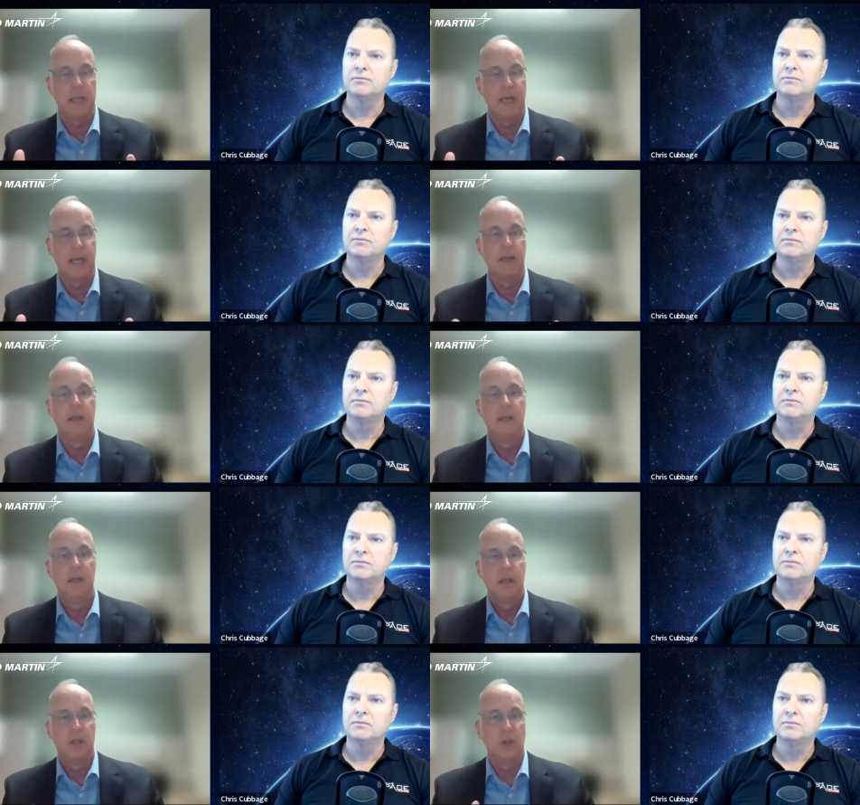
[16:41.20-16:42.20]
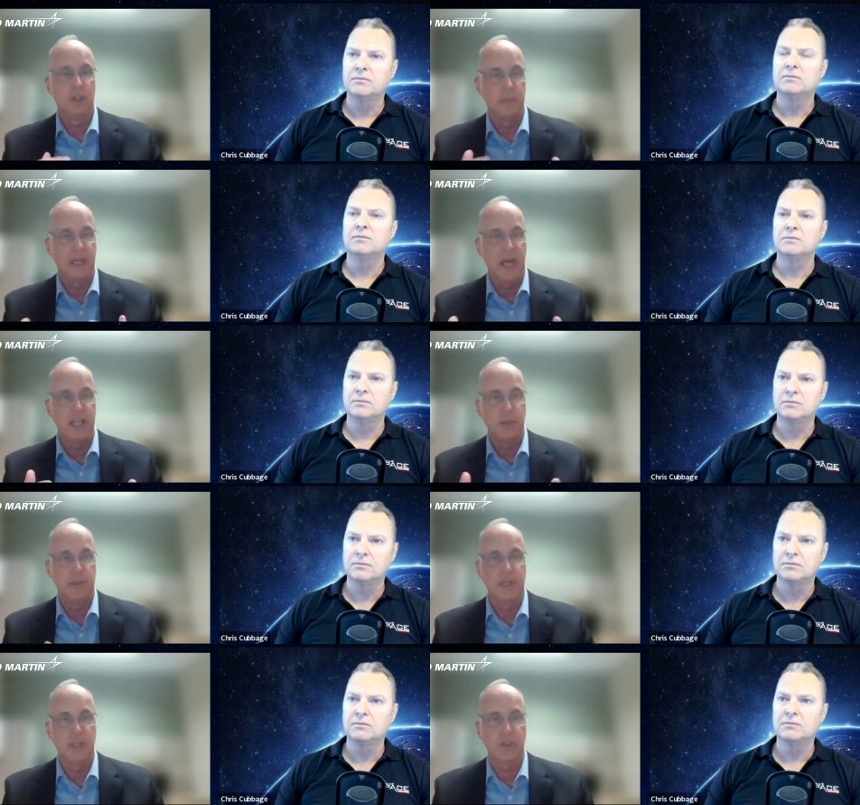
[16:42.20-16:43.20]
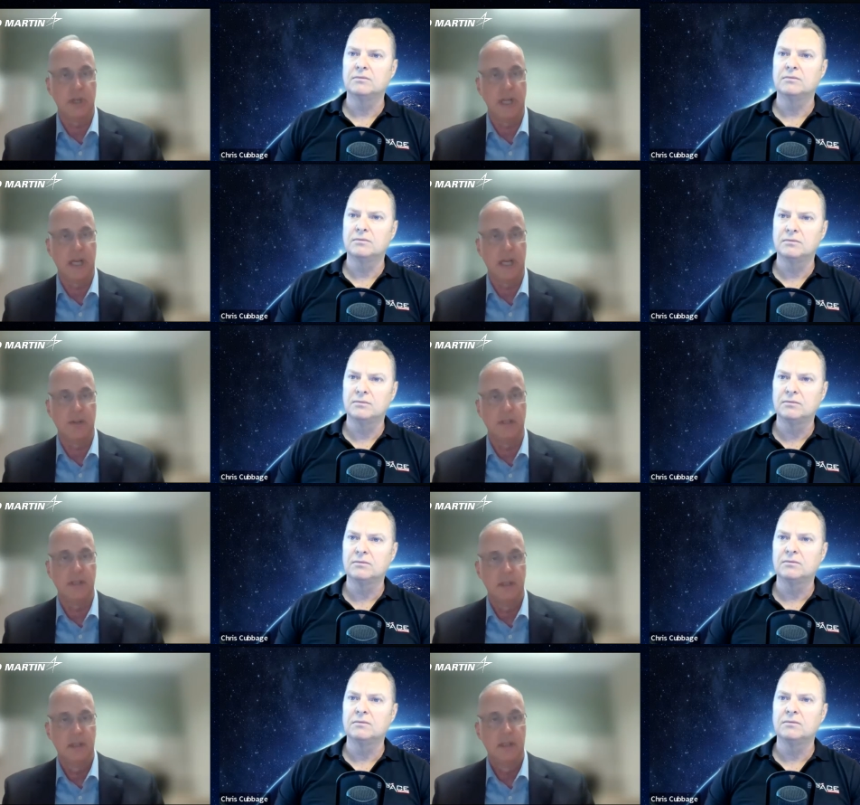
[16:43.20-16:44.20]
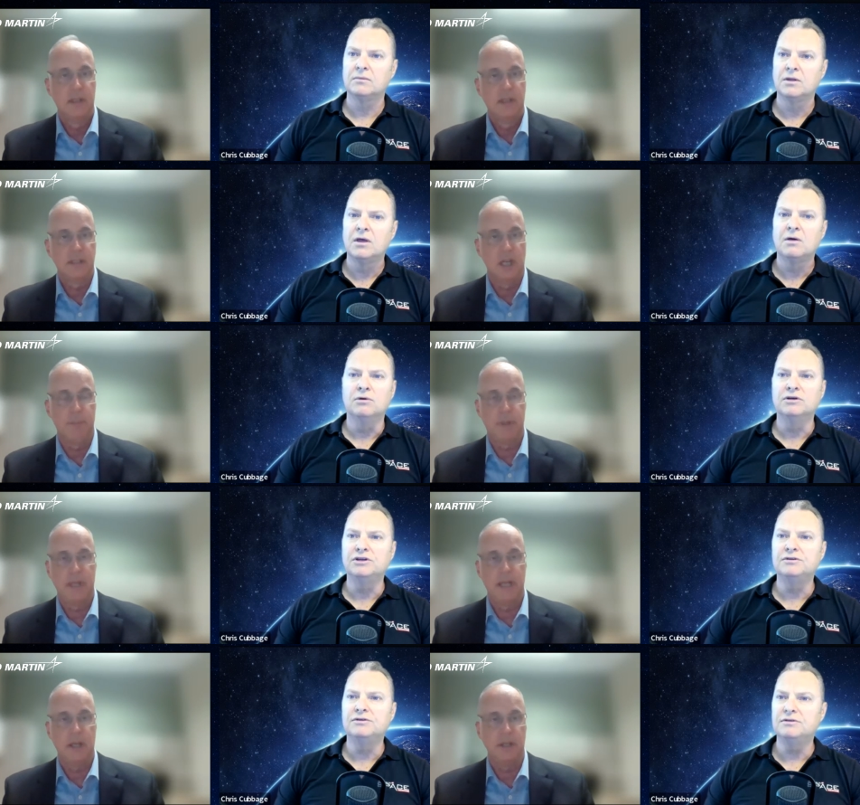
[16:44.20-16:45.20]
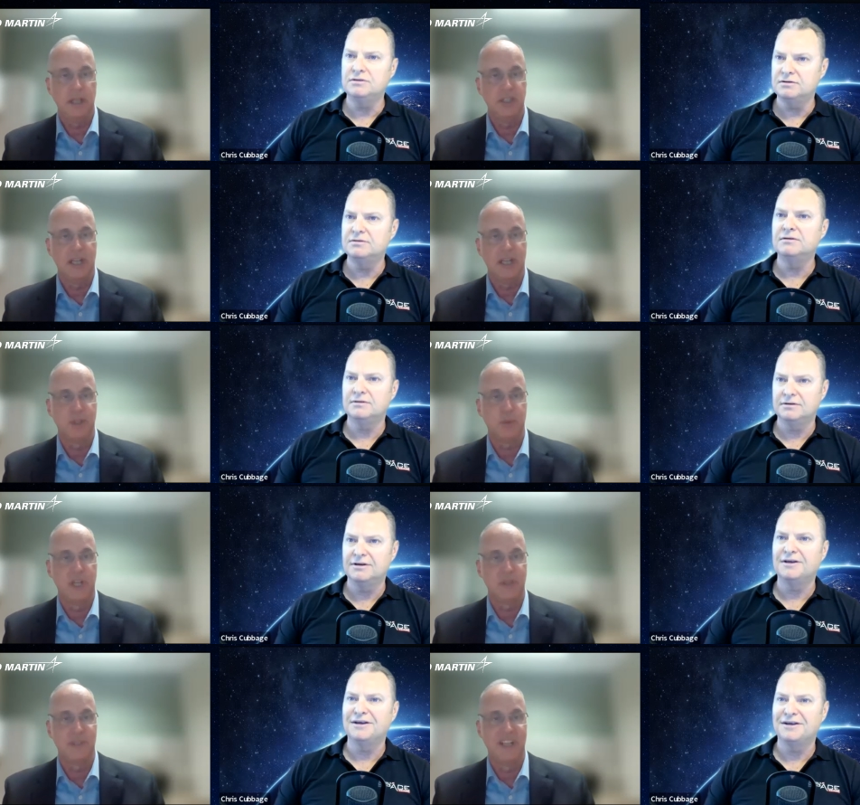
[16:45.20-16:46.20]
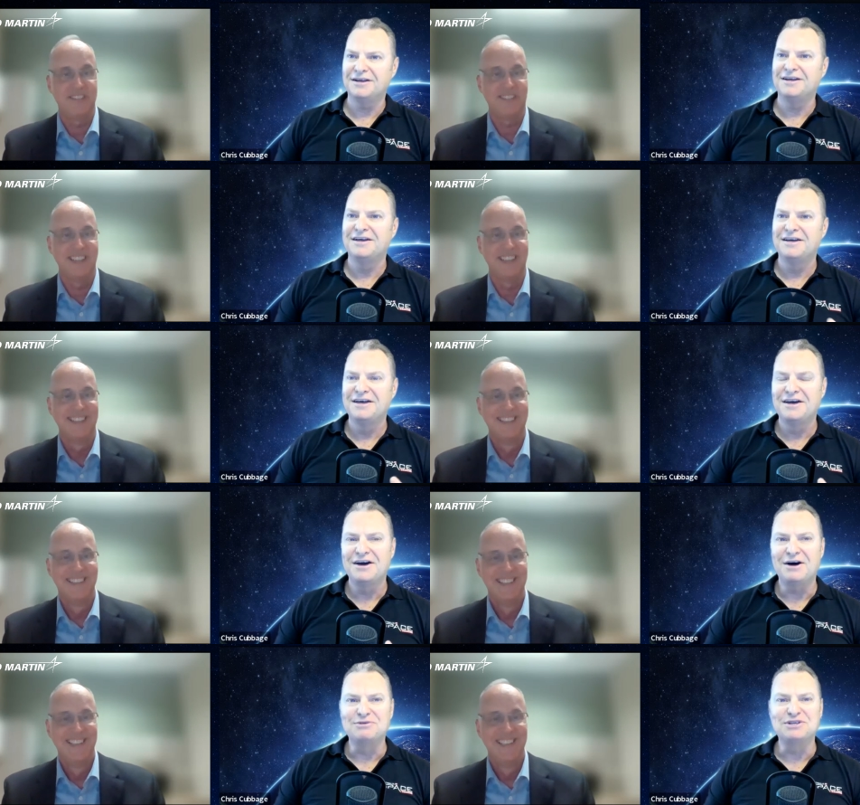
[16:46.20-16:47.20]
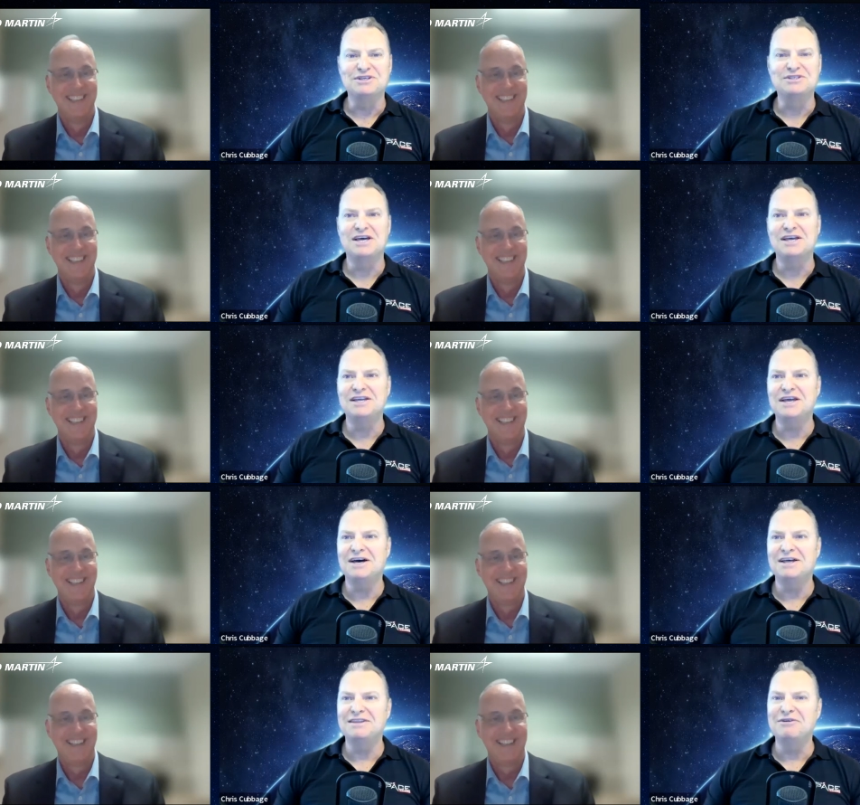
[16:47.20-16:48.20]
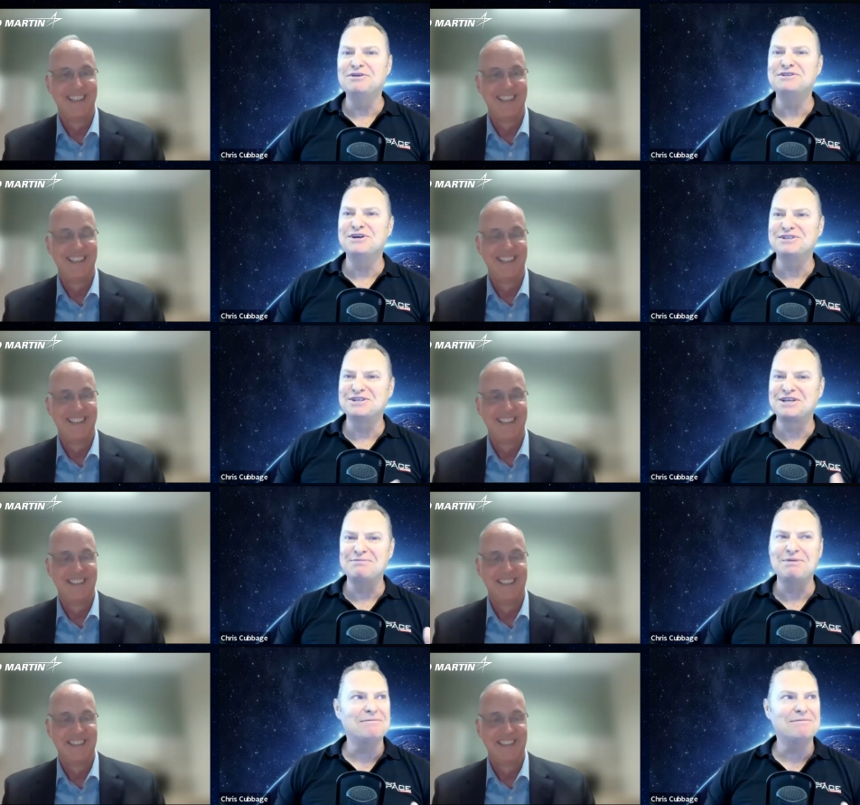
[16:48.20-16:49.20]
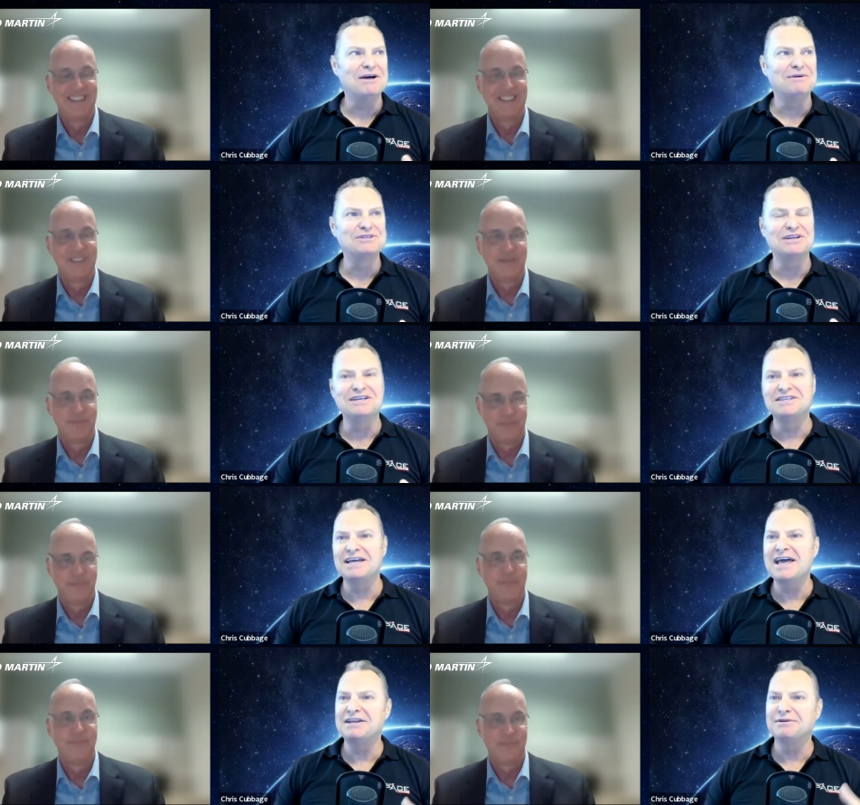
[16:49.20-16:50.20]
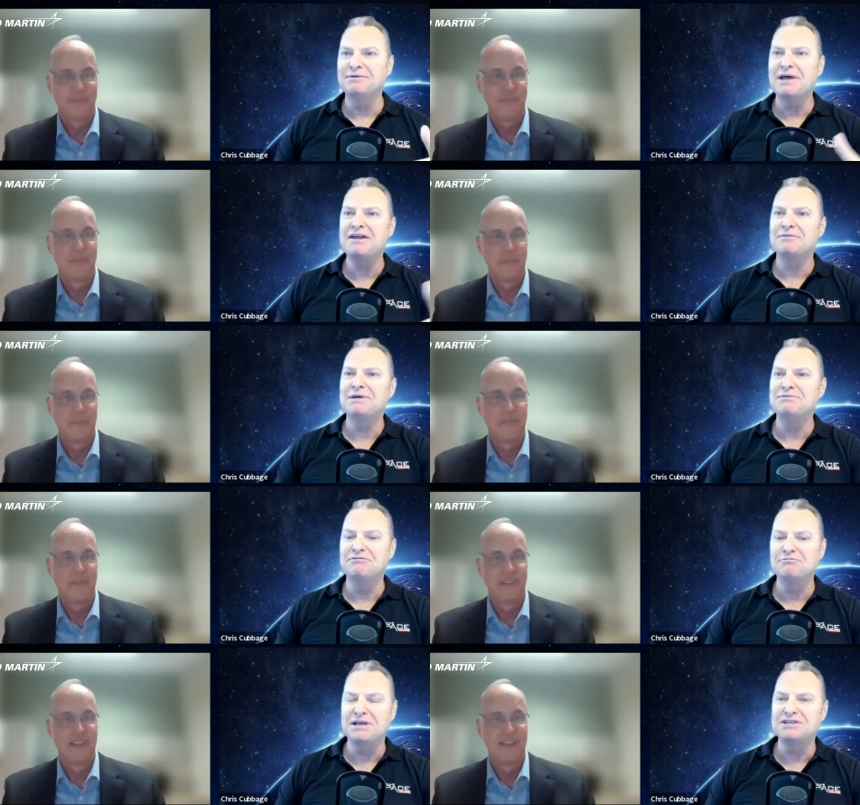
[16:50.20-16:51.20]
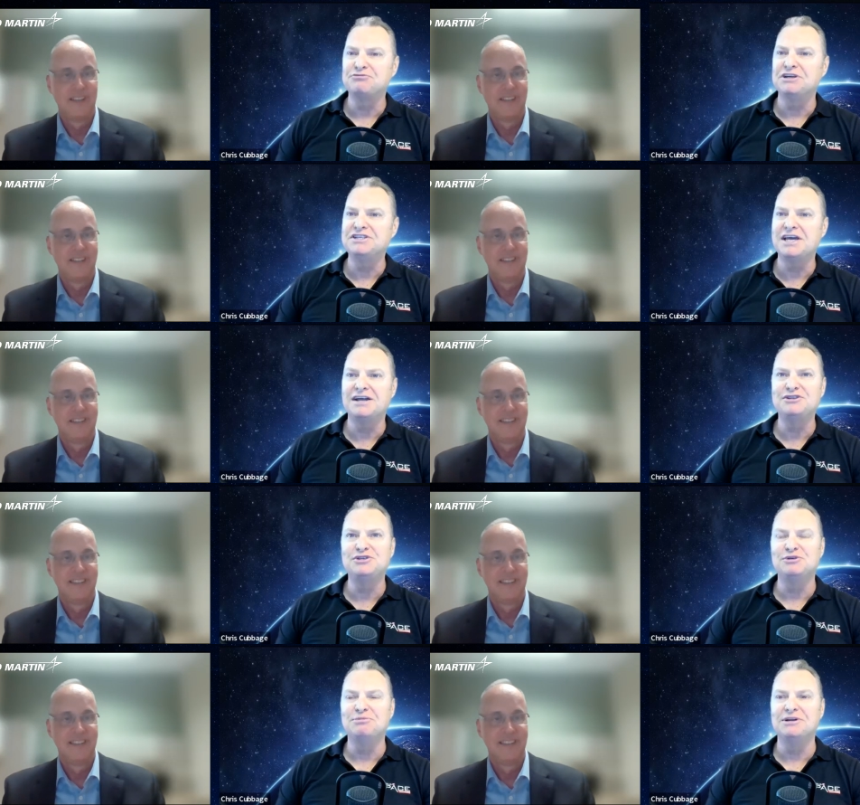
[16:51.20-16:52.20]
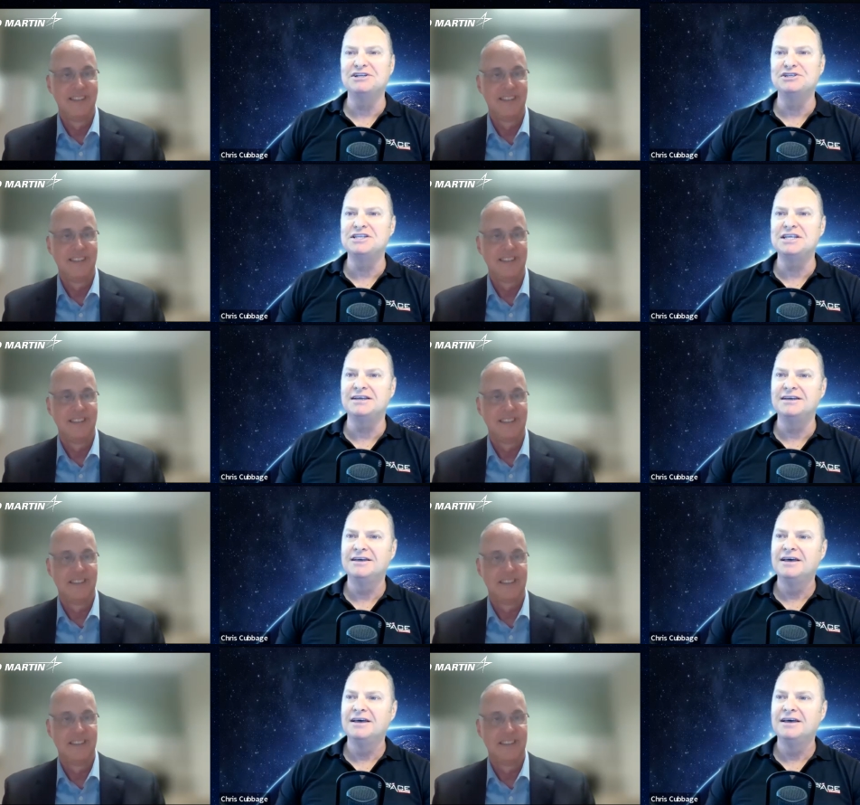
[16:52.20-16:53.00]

Speaker 1: player, long-term engager with industry and country. So well, look, plenty you, on the agenda for 2023.
Speaker 2: I was going to say uh, there is a lot to keep up, and I was going to say how do how do people best reach out to you? But I just think